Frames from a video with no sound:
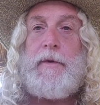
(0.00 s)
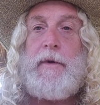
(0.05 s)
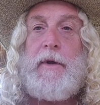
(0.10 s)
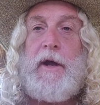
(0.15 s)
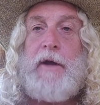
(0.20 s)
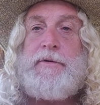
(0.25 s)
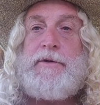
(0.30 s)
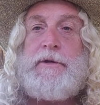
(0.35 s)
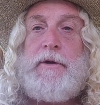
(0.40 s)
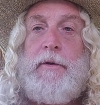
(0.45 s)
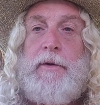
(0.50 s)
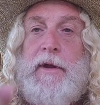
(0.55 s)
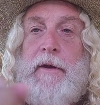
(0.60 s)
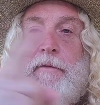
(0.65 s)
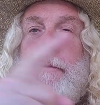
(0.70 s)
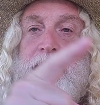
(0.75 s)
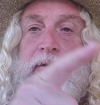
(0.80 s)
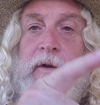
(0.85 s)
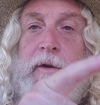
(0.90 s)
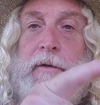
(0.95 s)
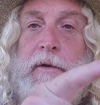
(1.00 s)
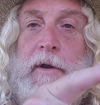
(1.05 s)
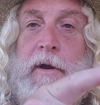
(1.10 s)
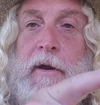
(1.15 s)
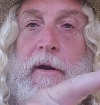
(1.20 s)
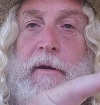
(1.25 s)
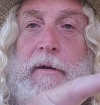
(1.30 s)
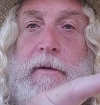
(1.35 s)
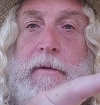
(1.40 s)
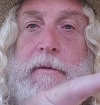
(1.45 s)
I'll show you the fill
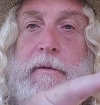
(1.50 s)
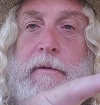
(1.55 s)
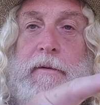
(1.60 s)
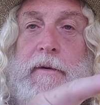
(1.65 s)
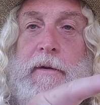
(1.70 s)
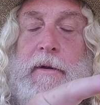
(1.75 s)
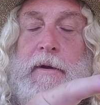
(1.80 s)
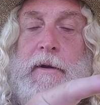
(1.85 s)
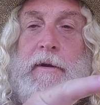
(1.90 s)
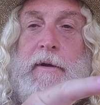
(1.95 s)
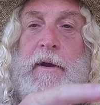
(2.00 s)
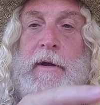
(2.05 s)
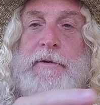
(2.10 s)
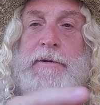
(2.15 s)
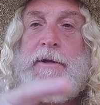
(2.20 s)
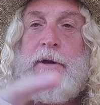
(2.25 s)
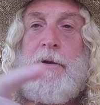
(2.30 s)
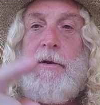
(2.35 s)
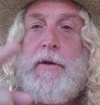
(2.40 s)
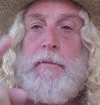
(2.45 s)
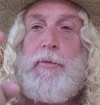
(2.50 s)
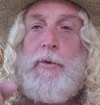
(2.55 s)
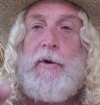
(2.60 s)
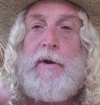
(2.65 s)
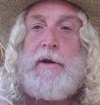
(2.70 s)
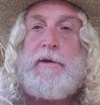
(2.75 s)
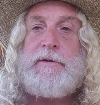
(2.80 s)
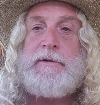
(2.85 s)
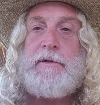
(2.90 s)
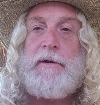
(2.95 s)
dirt. I'll show you more
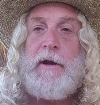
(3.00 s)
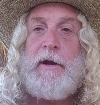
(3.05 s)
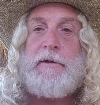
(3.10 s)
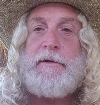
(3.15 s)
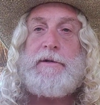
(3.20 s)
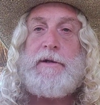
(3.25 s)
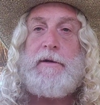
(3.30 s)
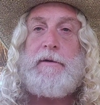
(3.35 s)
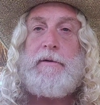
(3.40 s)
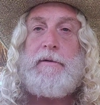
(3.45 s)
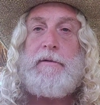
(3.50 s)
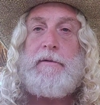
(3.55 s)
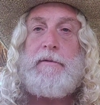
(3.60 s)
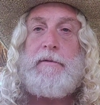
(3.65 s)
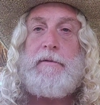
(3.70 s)
construction.